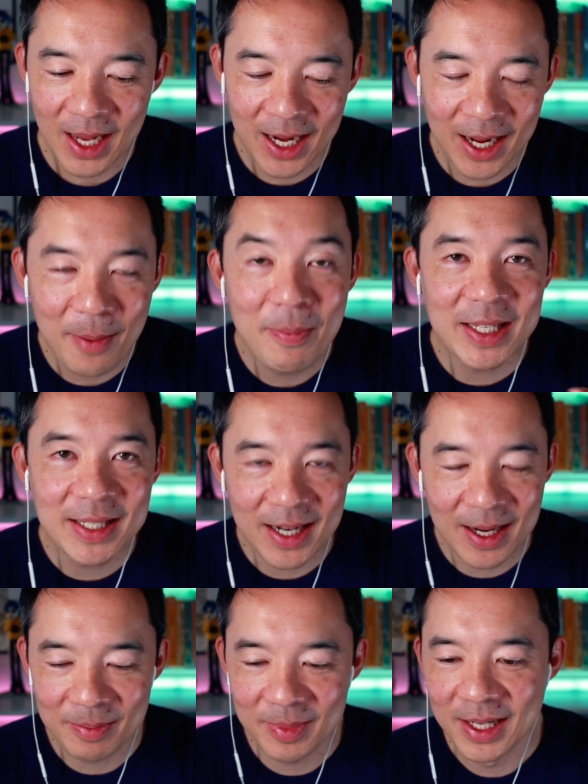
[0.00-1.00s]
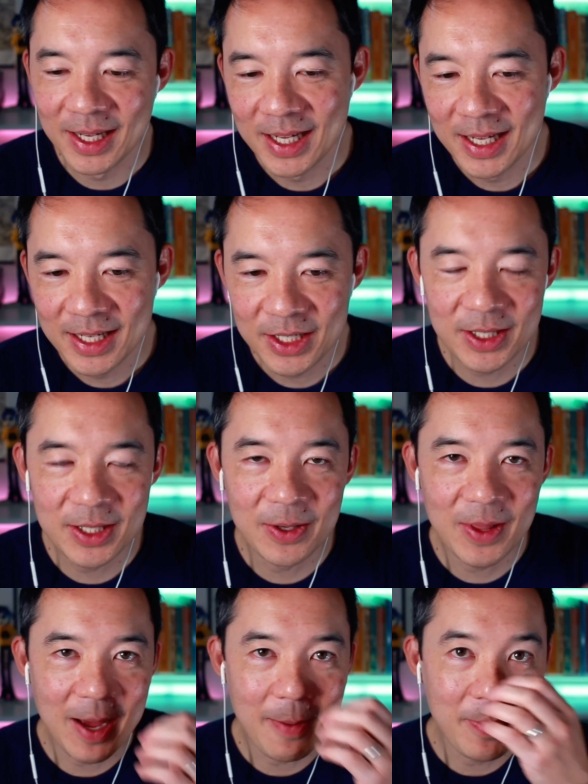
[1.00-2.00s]
gotta mix it up just so
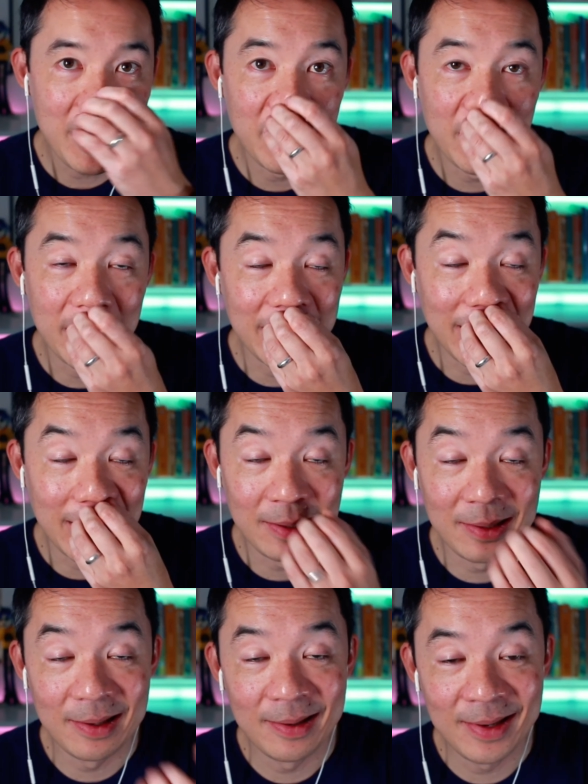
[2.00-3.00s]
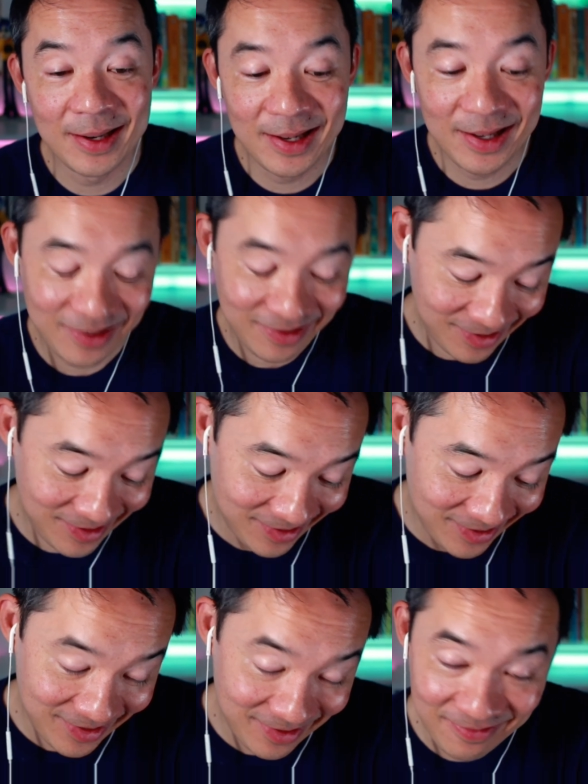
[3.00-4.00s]
that people aren't like, all right,
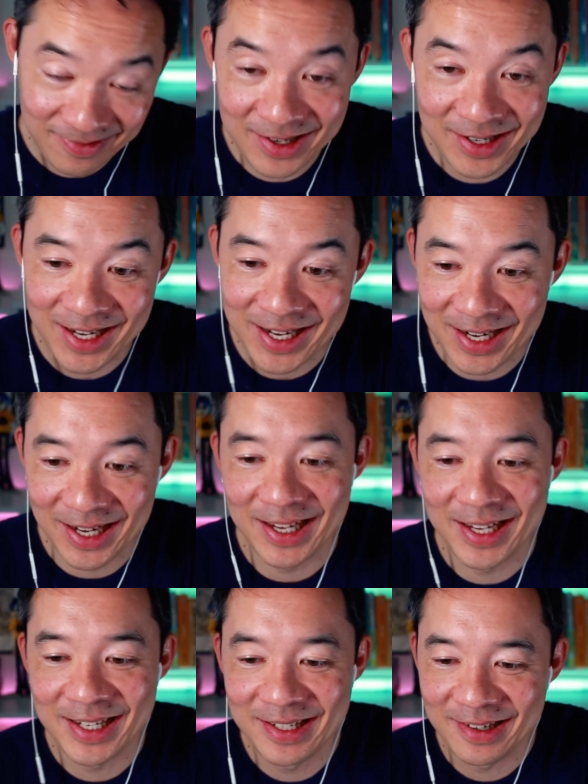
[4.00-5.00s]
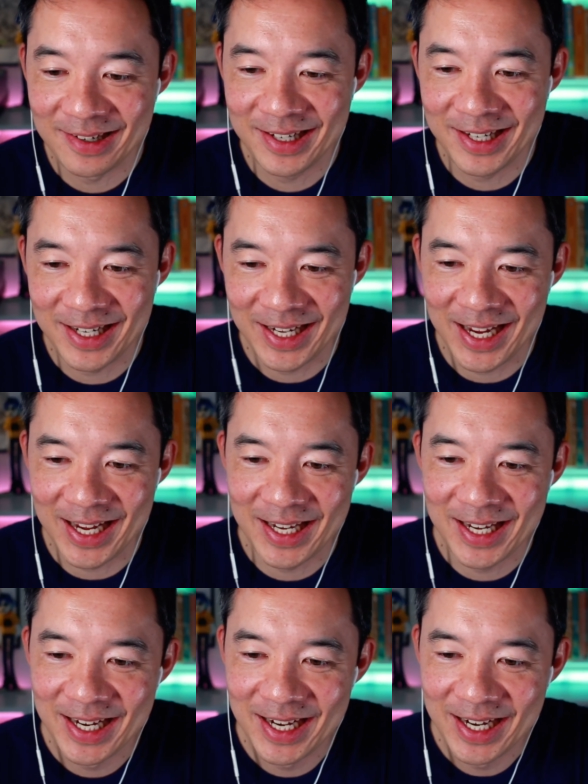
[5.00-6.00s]
where's our Rocky guy talking
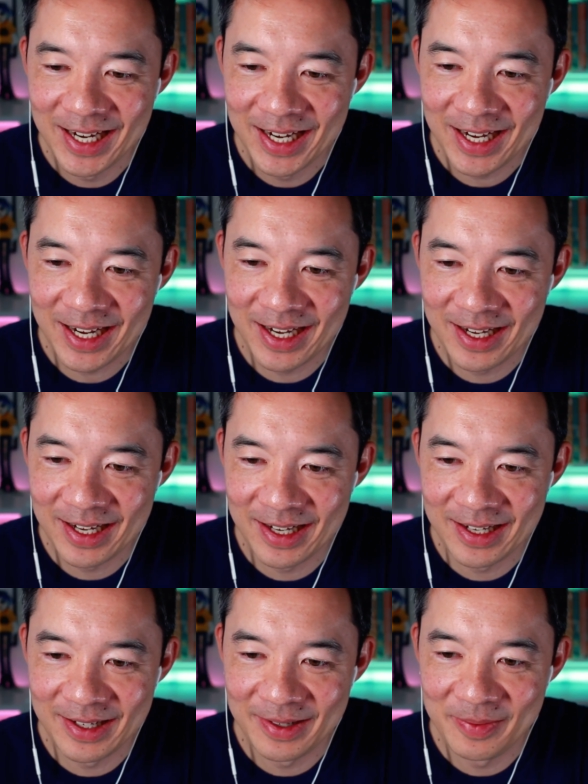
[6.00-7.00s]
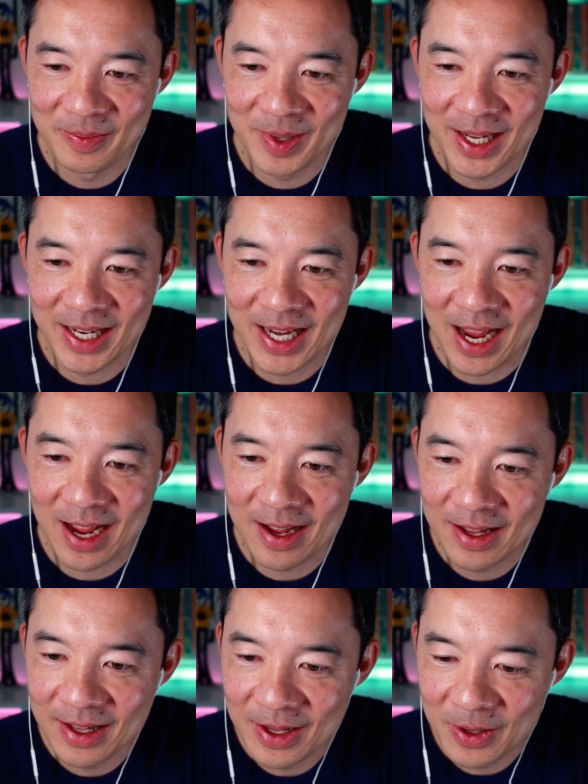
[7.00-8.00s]
again? But yeah,
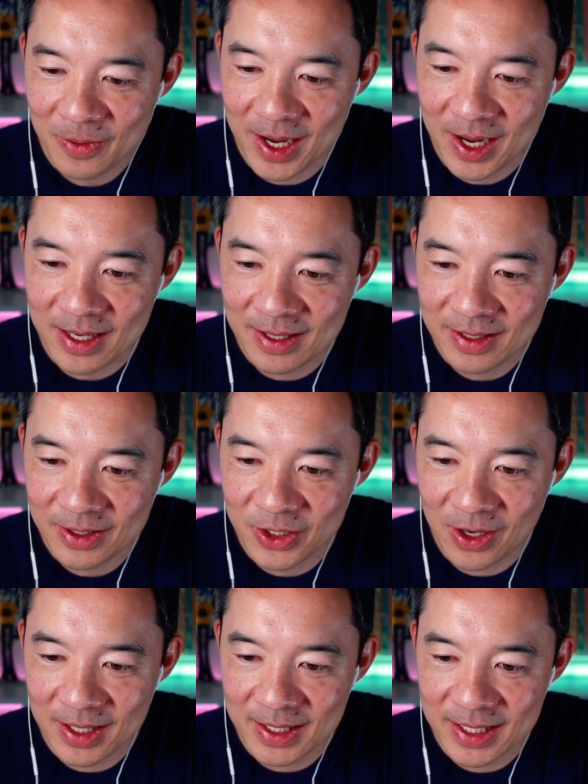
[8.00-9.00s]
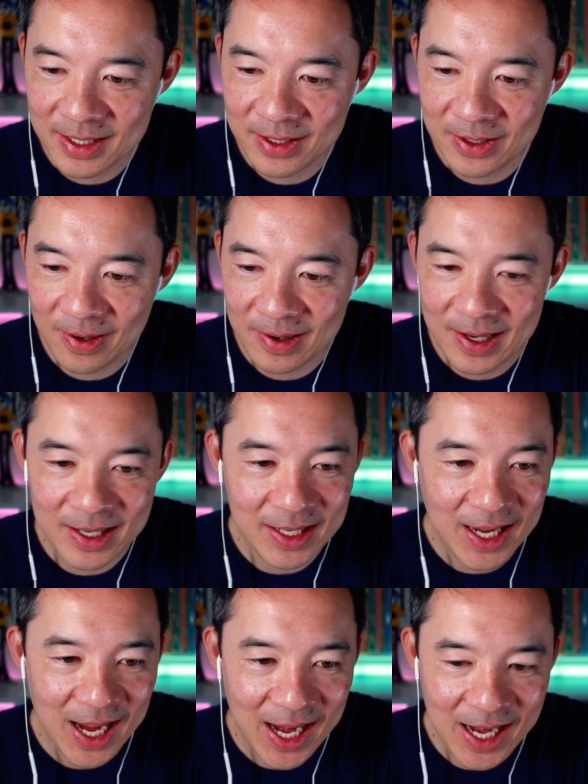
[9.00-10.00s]
wait. John says, darn it,
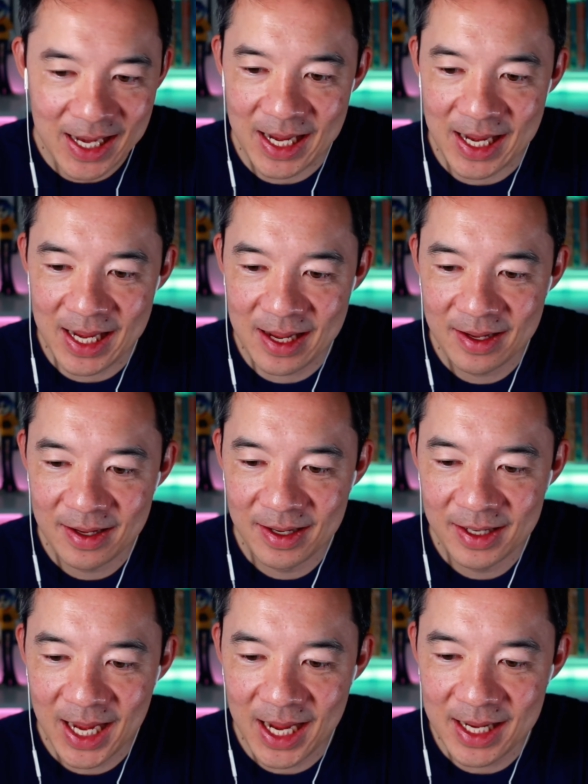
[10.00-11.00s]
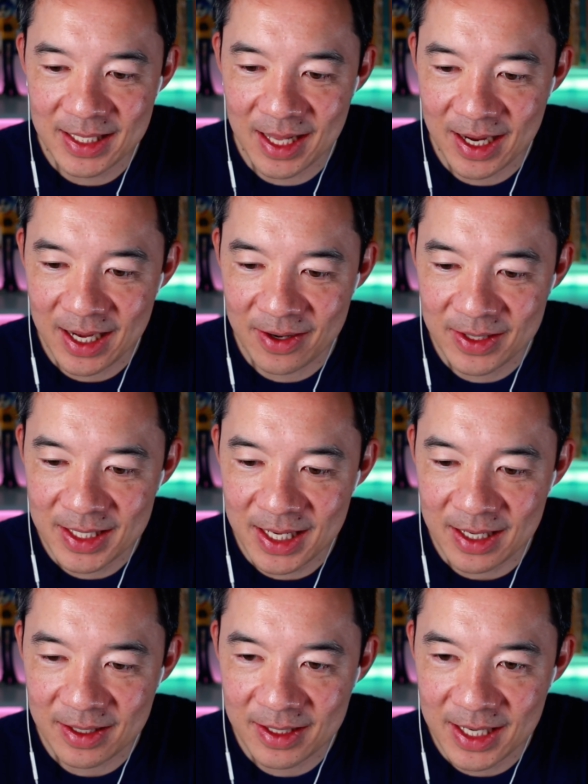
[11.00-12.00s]
Katie. Katie's not here, is
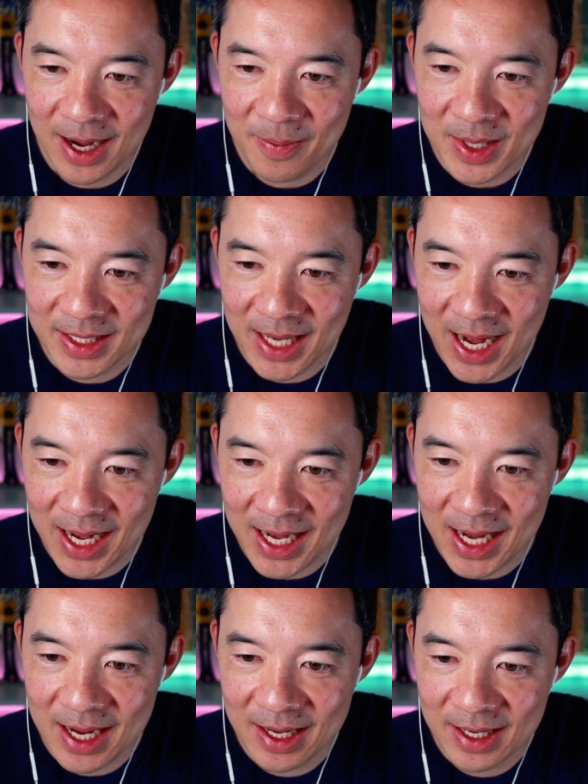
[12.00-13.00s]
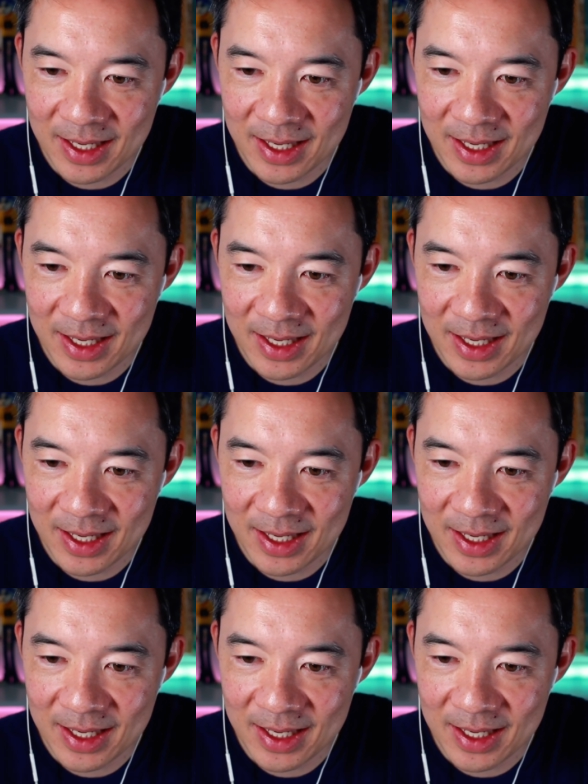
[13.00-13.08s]
it? Did I miss Katie?